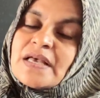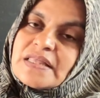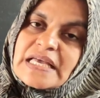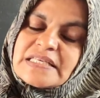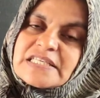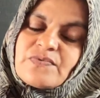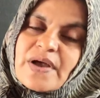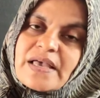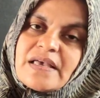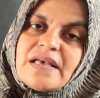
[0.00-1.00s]
That is
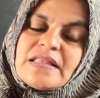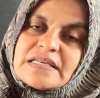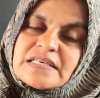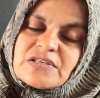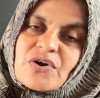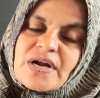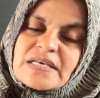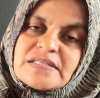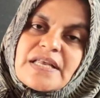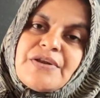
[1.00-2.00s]
why that is known
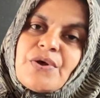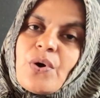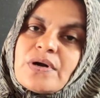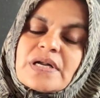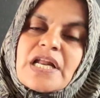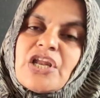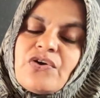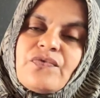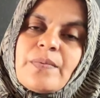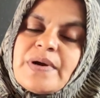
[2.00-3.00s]
as a
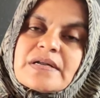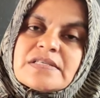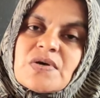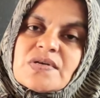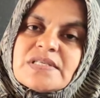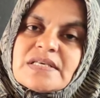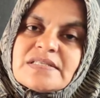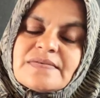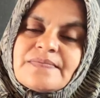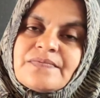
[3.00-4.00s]
non-renewable
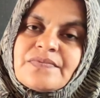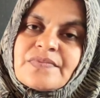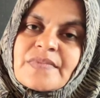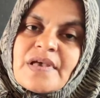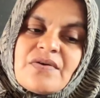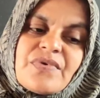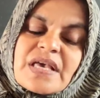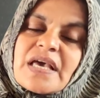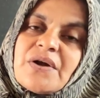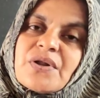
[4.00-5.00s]
resources. We
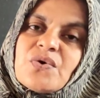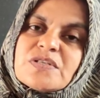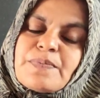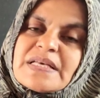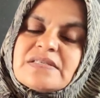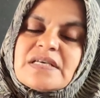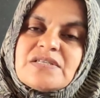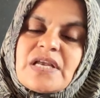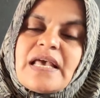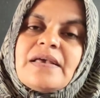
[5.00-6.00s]
cannot use
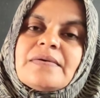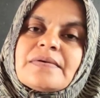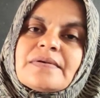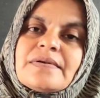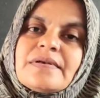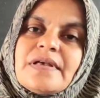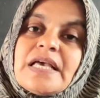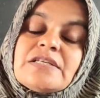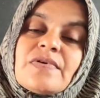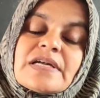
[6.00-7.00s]
presently.
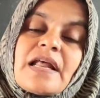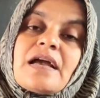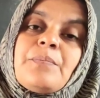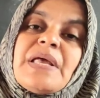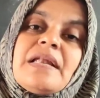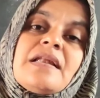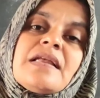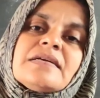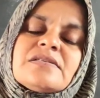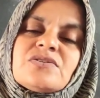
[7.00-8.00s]
It will take
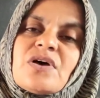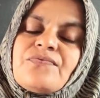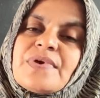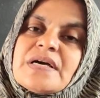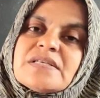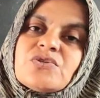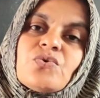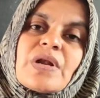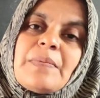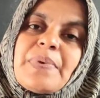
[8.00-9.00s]
millions of years
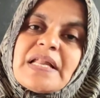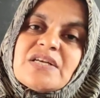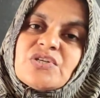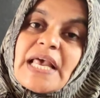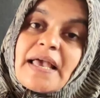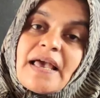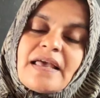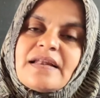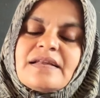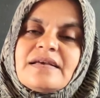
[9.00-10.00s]
to replenish
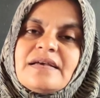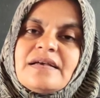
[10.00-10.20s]
again.